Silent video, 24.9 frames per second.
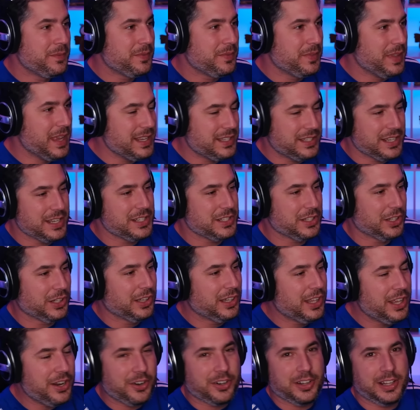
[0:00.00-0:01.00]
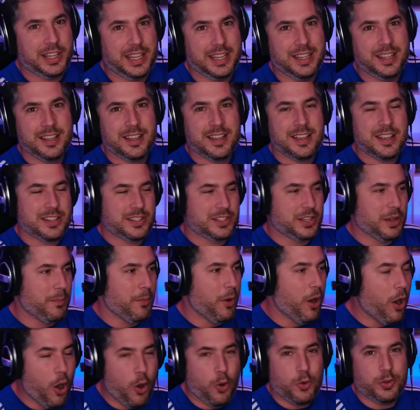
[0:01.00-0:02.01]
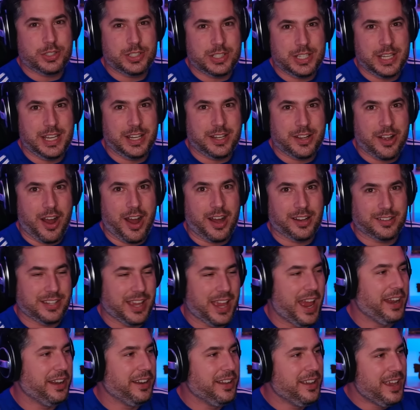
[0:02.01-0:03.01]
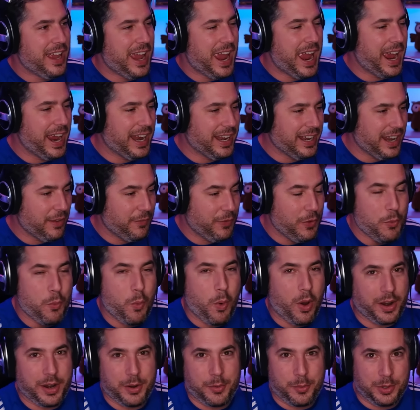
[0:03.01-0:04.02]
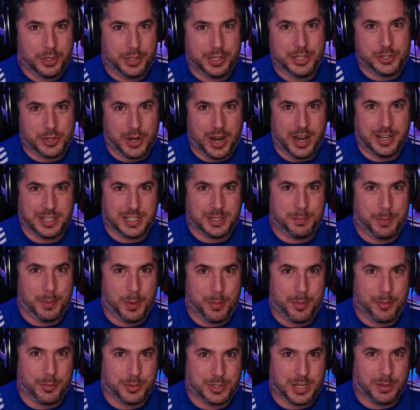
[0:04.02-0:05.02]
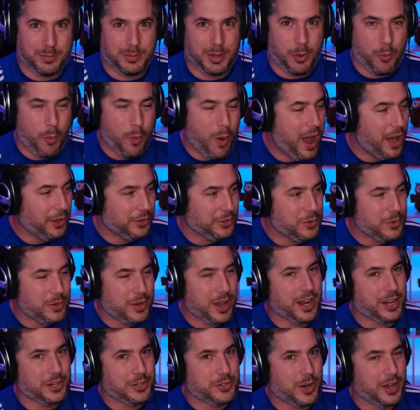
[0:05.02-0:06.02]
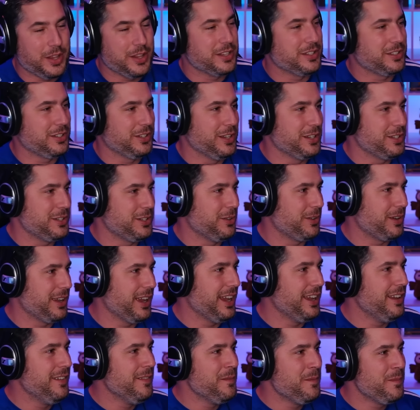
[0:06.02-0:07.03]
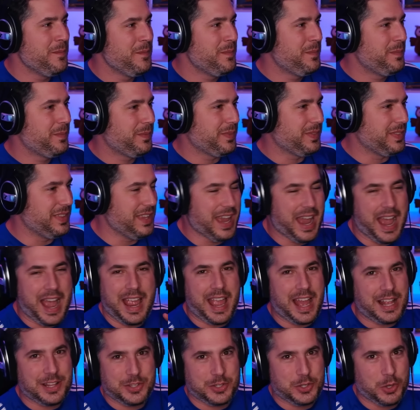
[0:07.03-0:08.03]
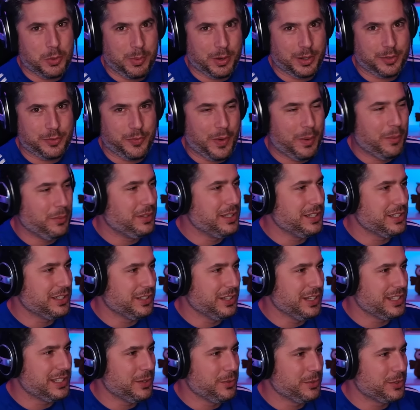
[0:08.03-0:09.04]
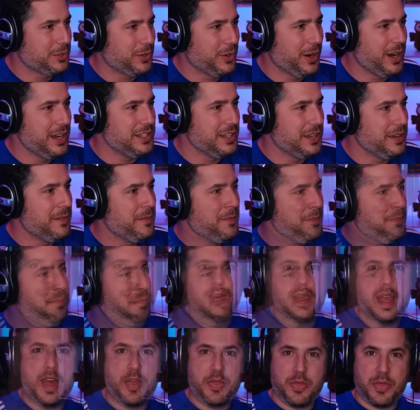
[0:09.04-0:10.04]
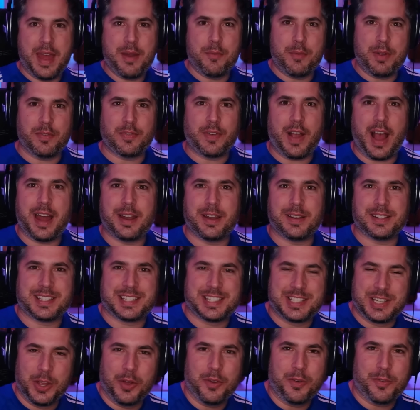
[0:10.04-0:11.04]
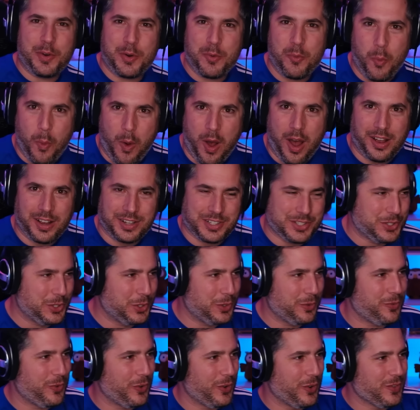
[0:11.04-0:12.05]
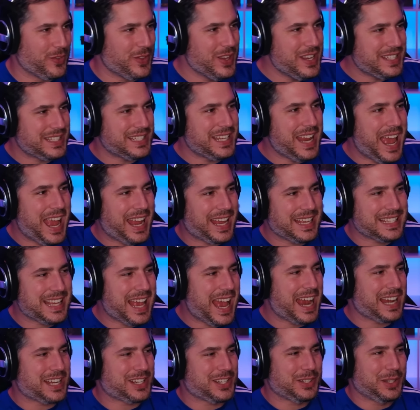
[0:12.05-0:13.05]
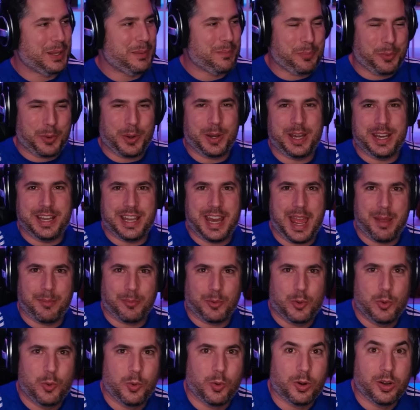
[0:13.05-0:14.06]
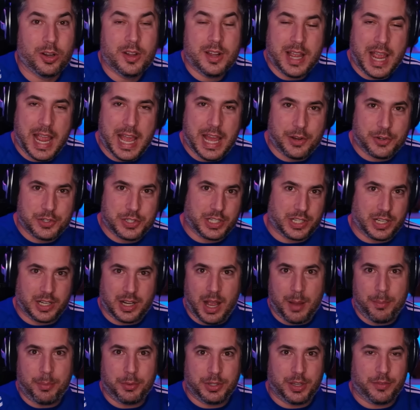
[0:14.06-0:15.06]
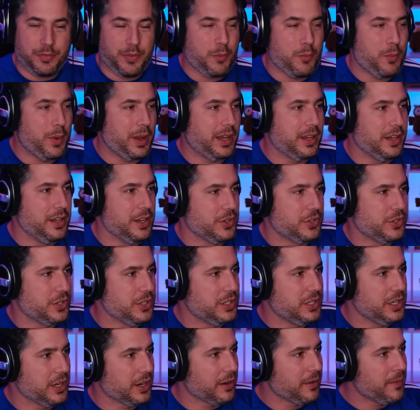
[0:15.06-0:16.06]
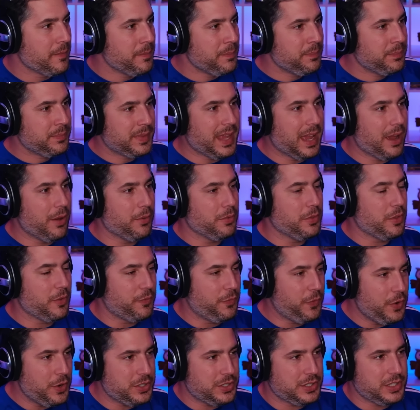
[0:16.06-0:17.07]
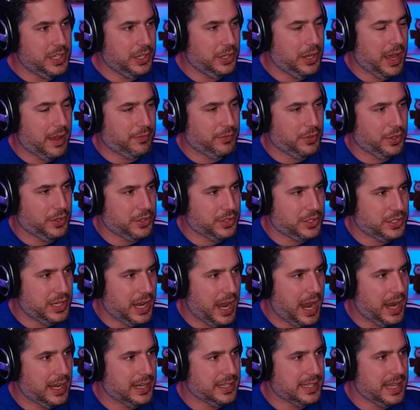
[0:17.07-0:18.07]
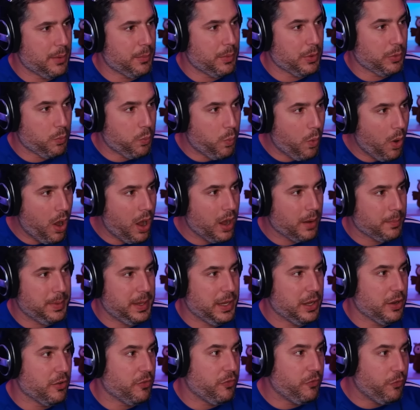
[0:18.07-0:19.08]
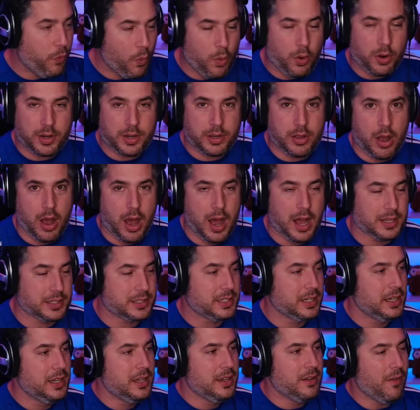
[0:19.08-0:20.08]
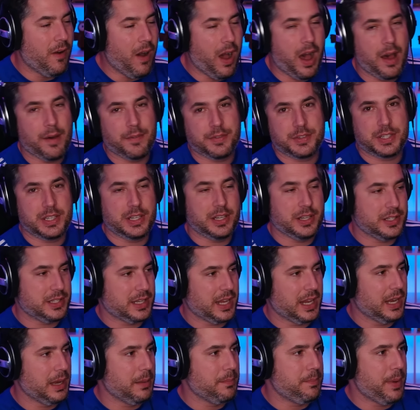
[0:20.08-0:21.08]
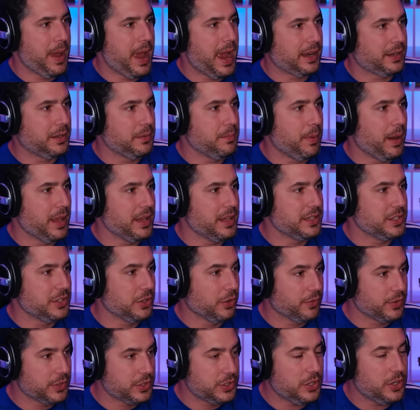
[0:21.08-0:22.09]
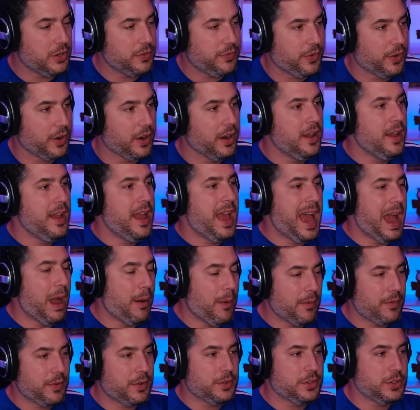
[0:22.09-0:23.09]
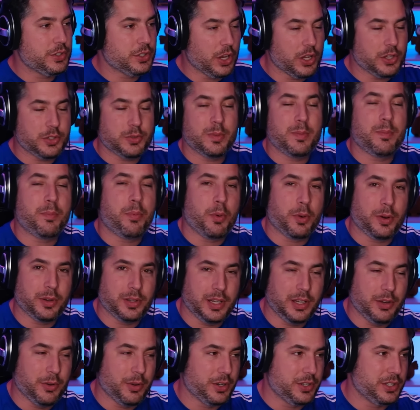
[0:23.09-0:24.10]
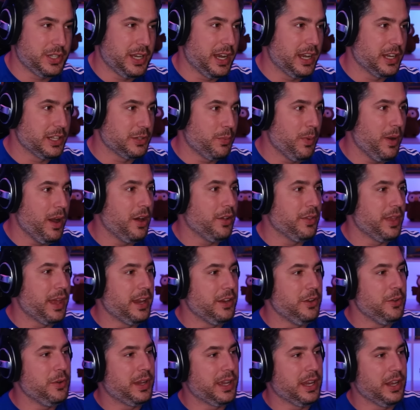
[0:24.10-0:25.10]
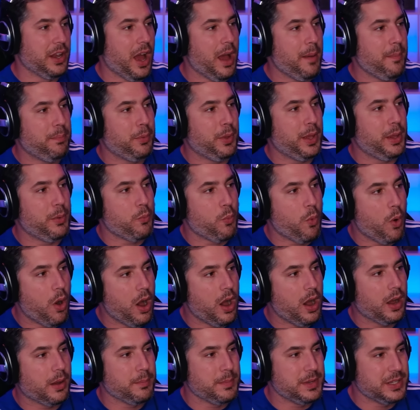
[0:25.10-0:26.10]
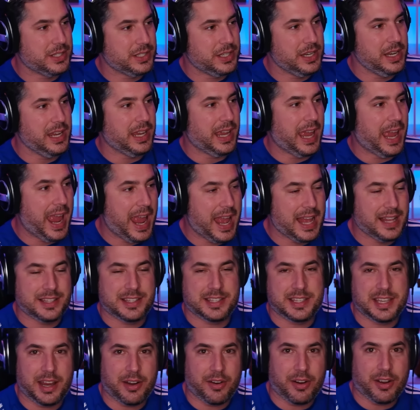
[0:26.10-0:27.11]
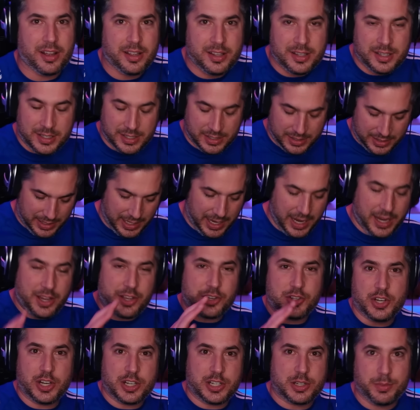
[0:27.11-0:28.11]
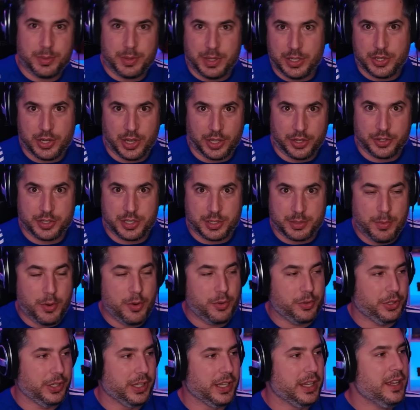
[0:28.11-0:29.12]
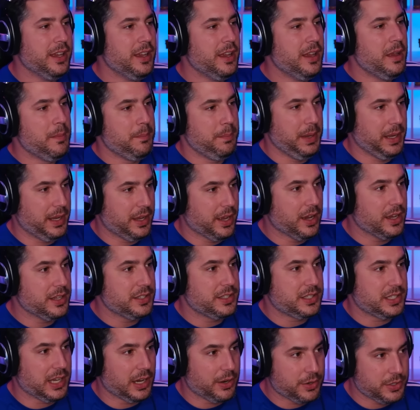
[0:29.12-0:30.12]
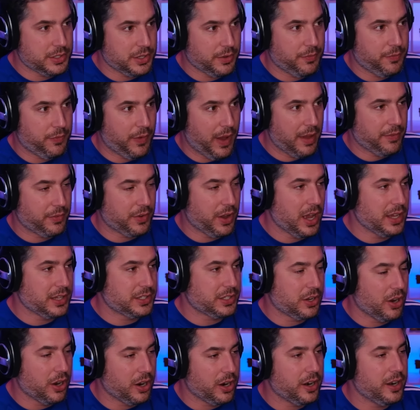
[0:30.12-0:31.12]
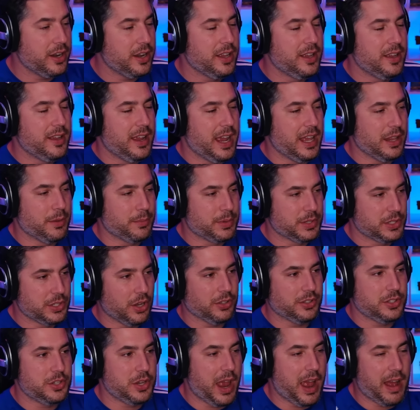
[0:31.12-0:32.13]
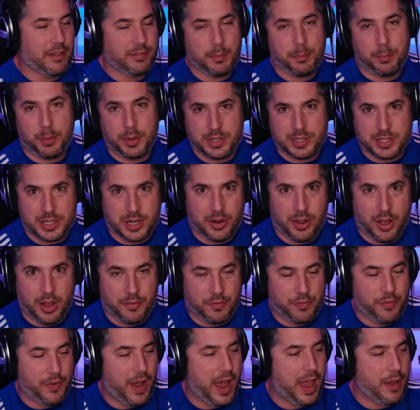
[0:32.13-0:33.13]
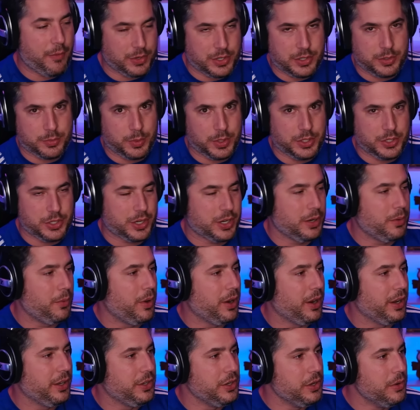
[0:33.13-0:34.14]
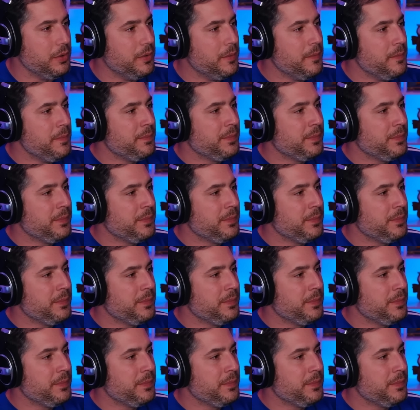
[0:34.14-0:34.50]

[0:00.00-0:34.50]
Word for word: This is literally some OC content. And if you want to really try and experiment with something wild, you've got to try this list, okay? I had so much fun with this list. It was crazy. And then we've got Silver Wong Surfer. This deck is actually pretty damn cool, and there's a couple different win conditions here. Now, the first thing you have to understand is that with Wong being a 4 cost, obviously doesn't get impacted by the Silver Surfer. However, there's also an important thing to understand as well that you cannot play Wong, Mystique, and Sera in conjunction with each other smoothly because Sera is a five cost card and the result is you have to play Sera on five, which is what you're going to want to do.